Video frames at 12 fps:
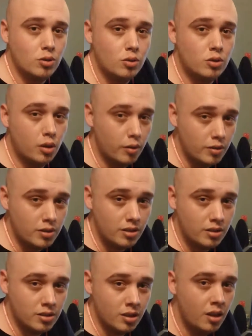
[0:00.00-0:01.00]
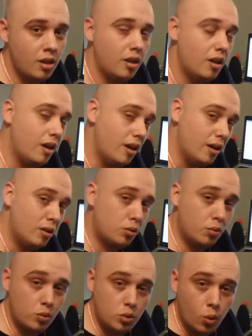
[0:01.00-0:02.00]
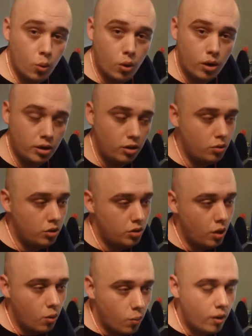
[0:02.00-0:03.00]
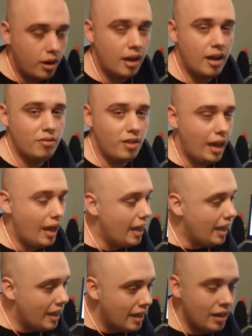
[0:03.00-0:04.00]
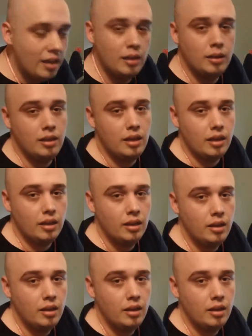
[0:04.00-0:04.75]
services through Tor. You don't want to have anything